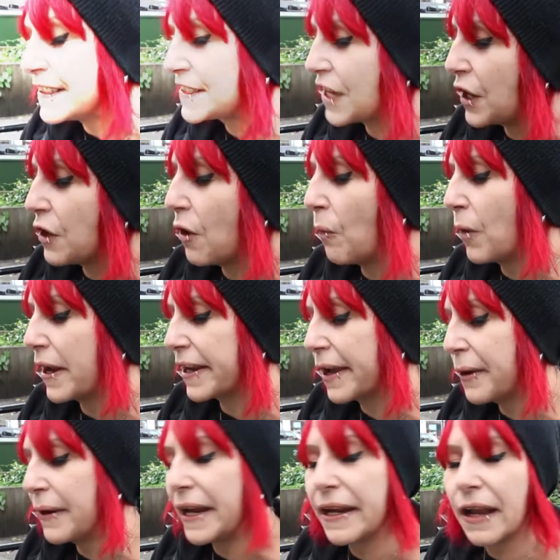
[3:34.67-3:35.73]
so we're
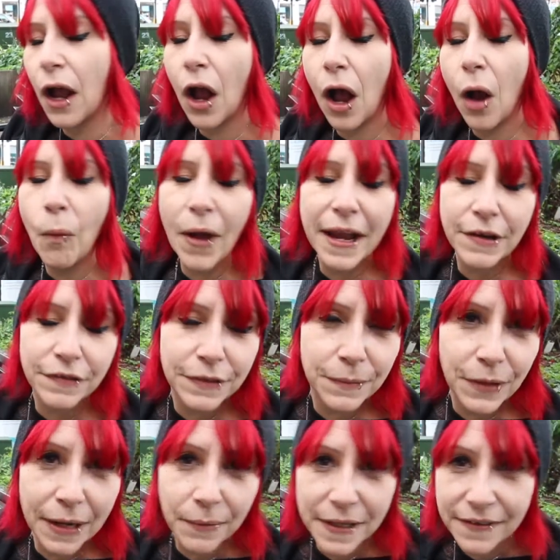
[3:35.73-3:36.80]
going away
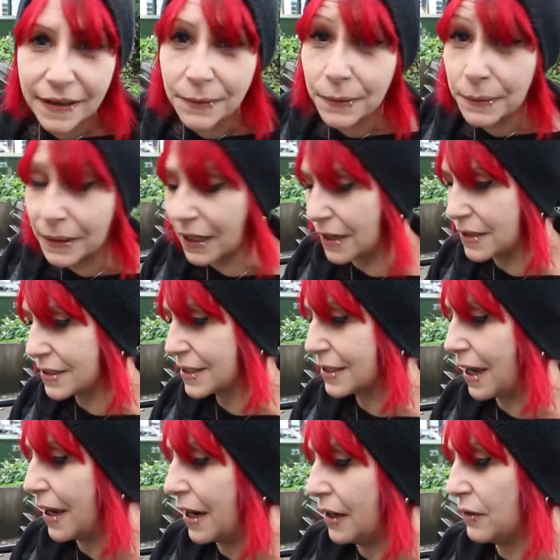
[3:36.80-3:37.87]
from where we said we were going to
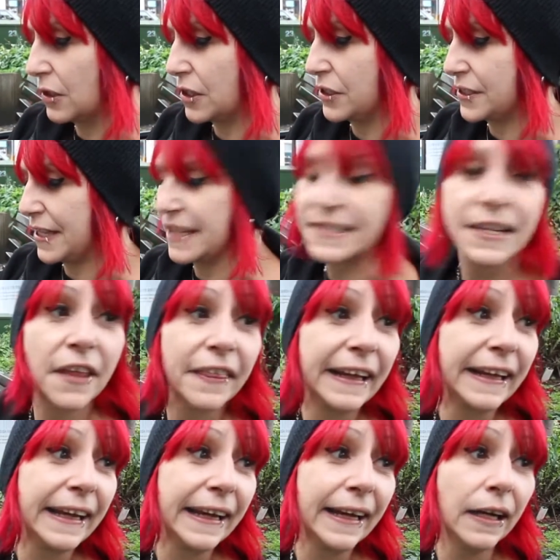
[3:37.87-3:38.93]
go because there's
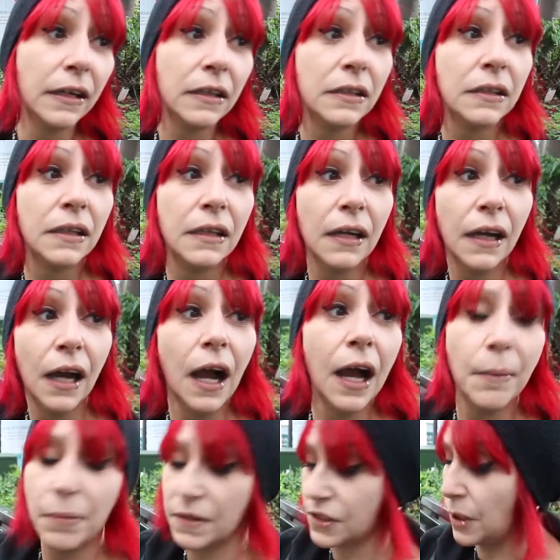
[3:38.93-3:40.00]
nothing here.
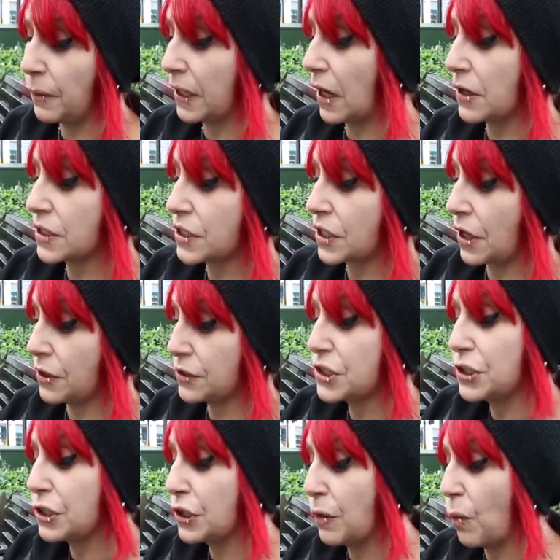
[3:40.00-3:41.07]
Um, so we're going to go
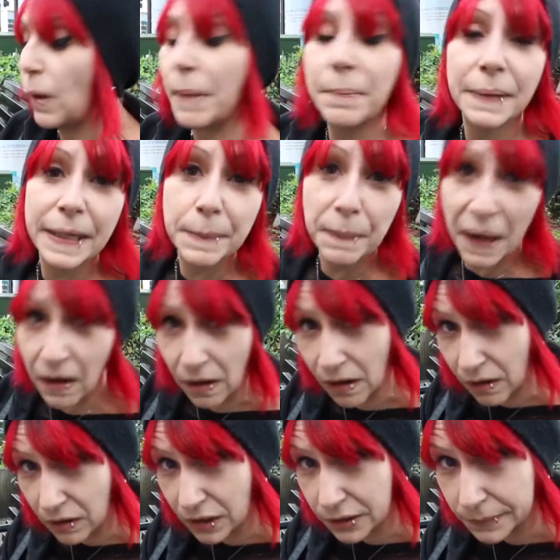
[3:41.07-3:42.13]
to Wembley
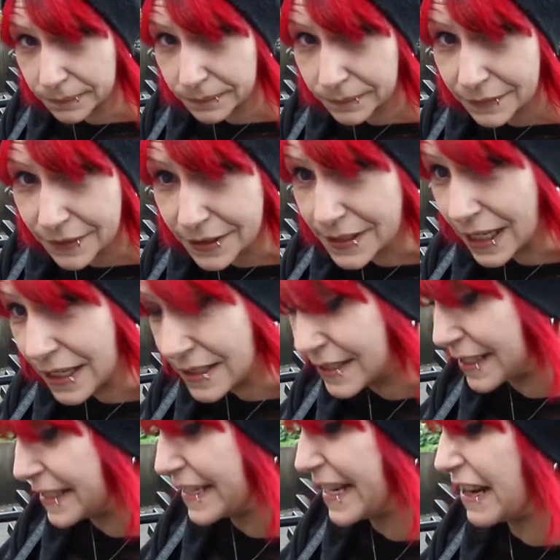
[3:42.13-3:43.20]
Park because that's
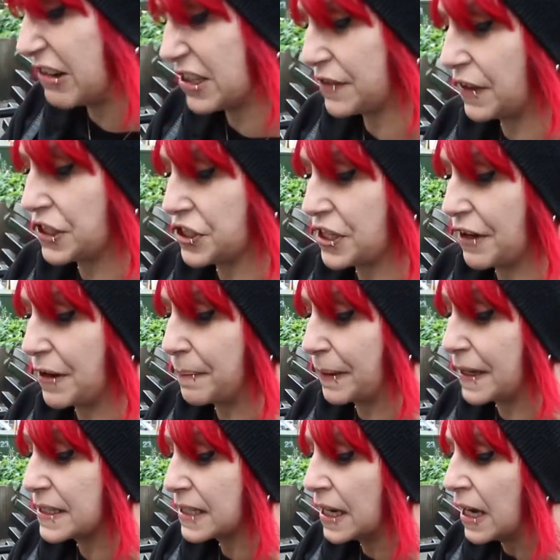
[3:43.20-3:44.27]
the nearest vegetarian
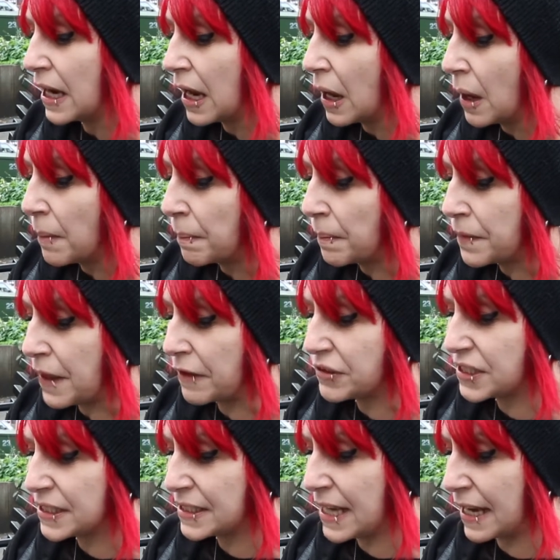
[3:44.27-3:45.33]
place. They've
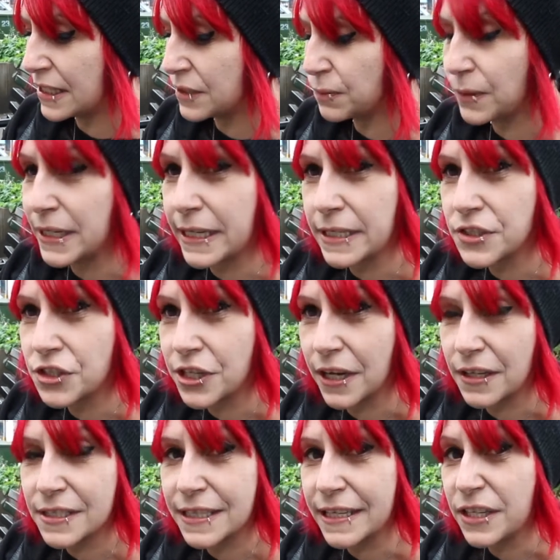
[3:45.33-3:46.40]
said we need to check
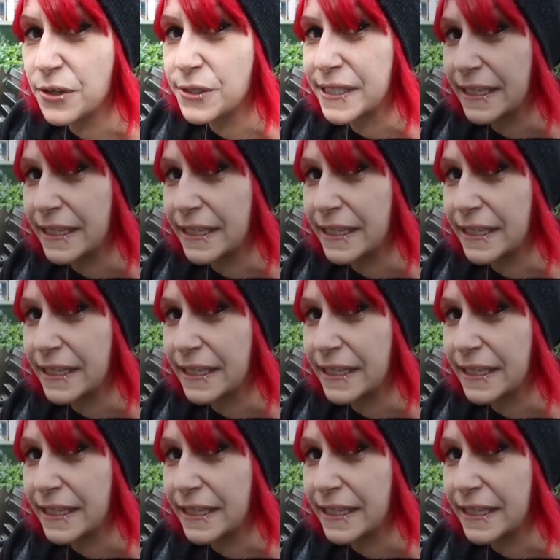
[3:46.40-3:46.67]
because they use